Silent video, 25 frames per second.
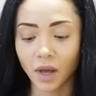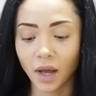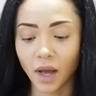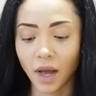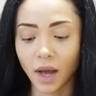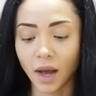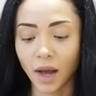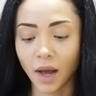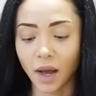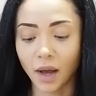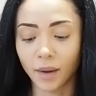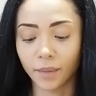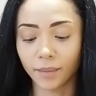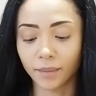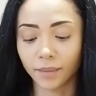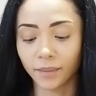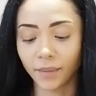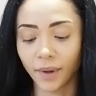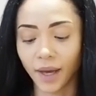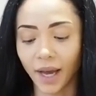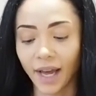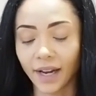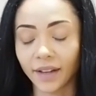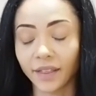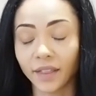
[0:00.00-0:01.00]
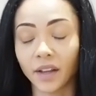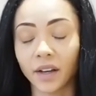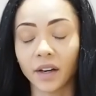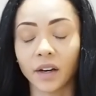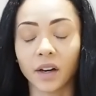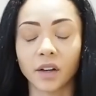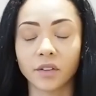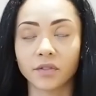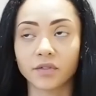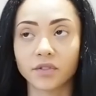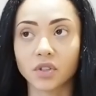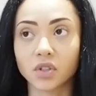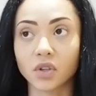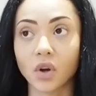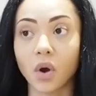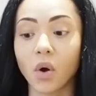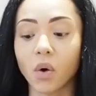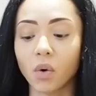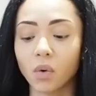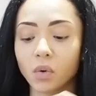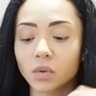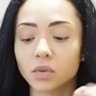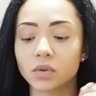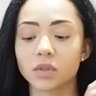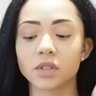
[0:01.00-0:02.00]
and that I've
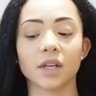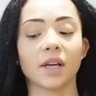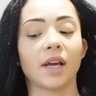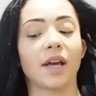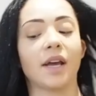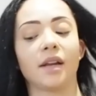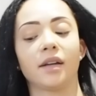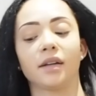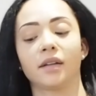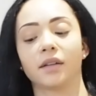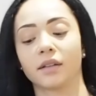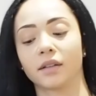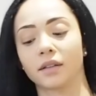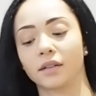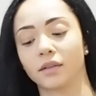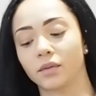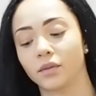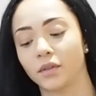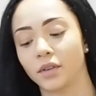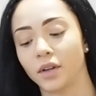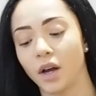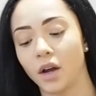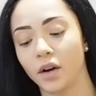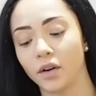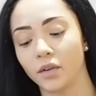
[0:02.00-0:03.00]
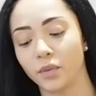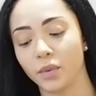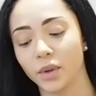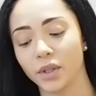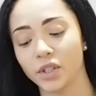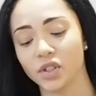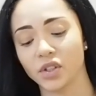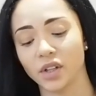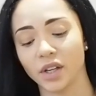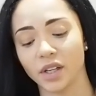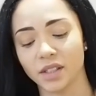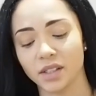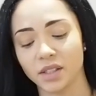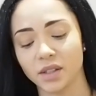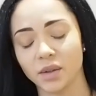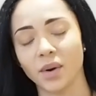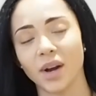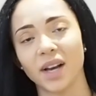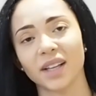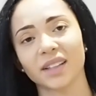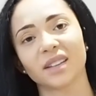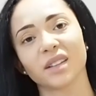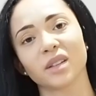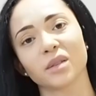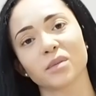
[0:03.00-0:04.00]
sold and kind of wish that I still
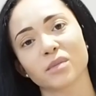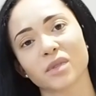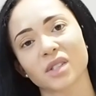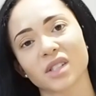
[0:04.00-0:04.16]
had them.